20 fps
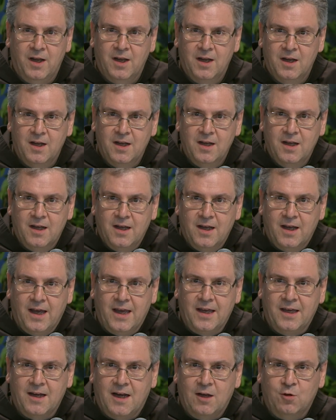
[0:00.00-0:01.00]
And
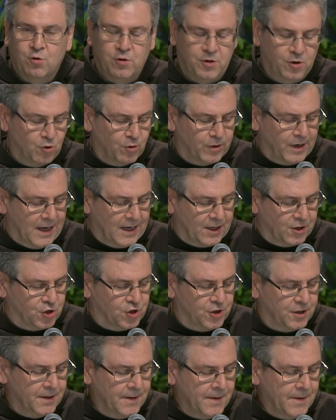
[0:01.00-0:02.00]

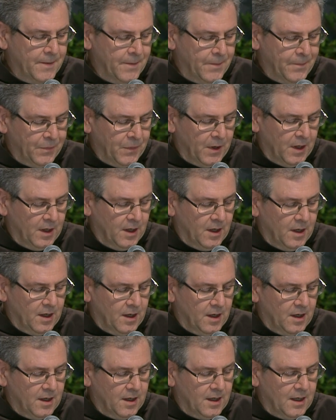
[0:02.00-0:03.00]
only the Lord
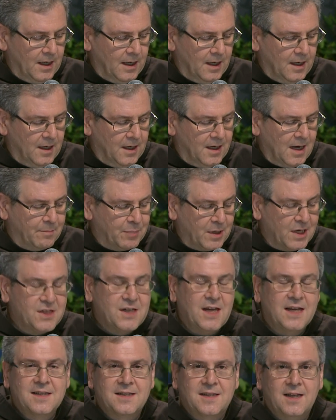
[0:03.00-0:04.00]
can give peace to
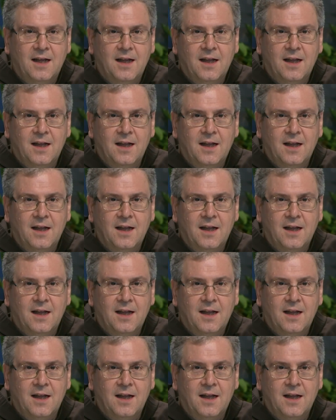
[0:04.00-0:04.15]
us.